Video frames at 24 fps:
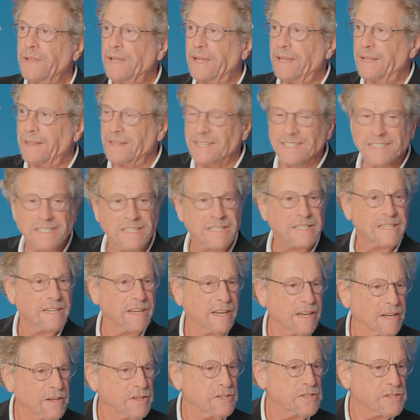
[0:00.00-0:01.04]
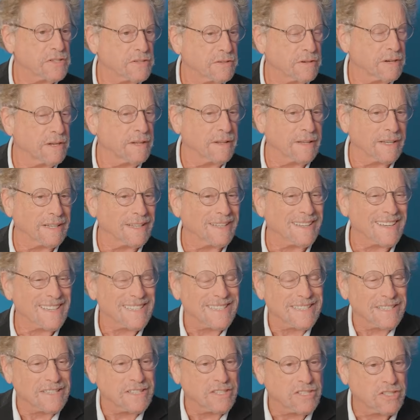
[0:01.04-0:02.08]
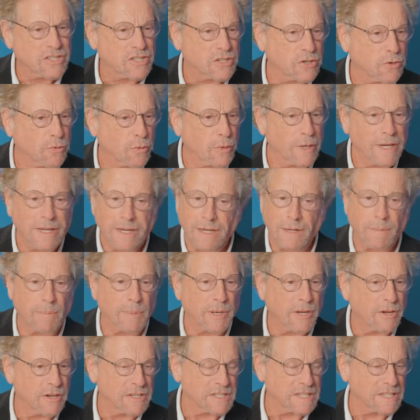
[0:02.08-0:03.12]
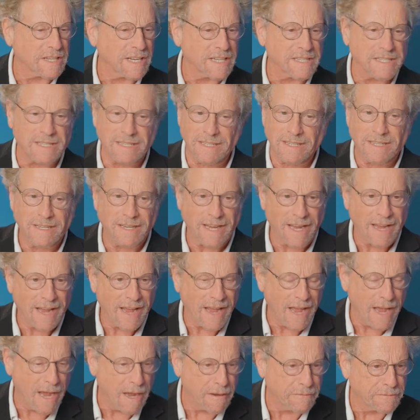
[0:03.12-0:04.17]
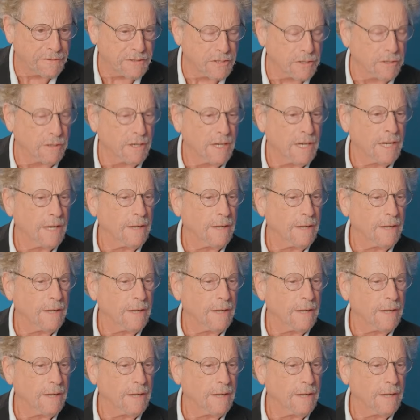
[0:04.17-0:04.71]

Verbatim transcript: And this is an industry that doesn't squeak because it doesn't have to.